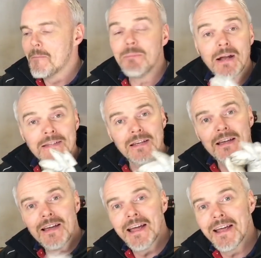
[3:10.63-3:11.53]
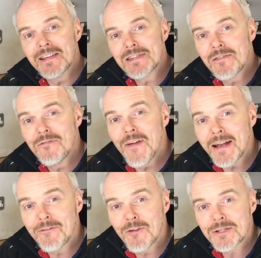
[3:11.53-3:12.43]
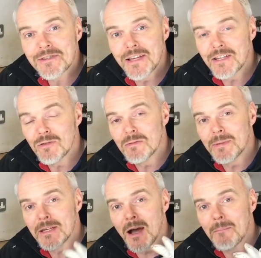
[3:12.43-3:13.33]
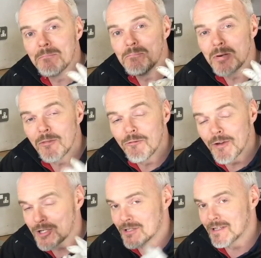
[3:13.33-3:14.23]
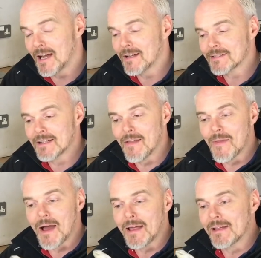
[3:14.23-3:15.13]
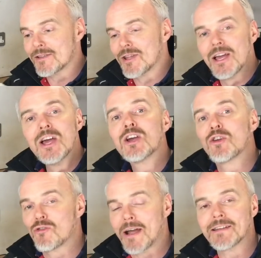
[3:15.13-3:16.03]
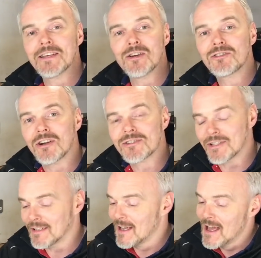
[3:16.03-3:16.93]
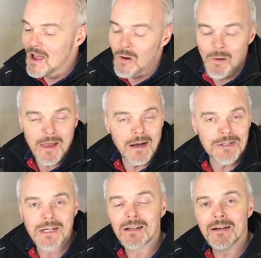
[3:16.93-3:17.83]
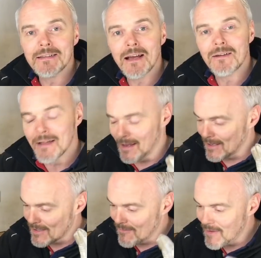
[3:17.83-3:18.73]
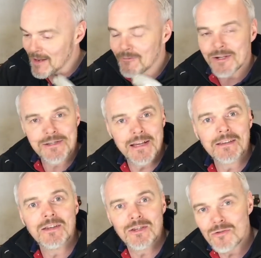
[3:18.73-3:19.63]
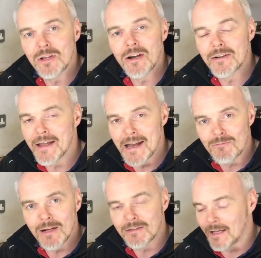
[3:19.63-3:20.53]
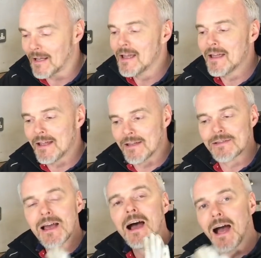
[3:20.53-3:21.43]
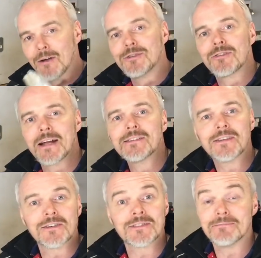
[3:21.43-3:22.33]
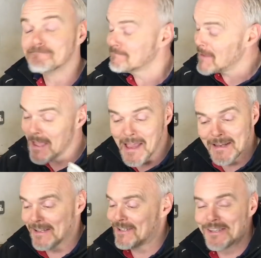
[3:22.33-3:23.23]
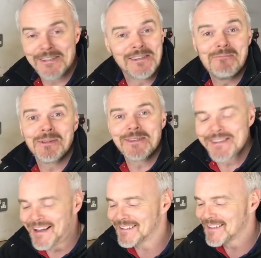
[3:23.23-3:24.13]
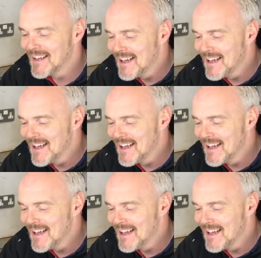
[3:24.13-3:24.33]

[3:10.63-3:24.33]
But it is the very first thing you will become proficient at, and that is grinding your tungsten. Without a shadow of a doubt, it is the very first thing that you learn in welding is how to grind a tungsten. It is as simple as that.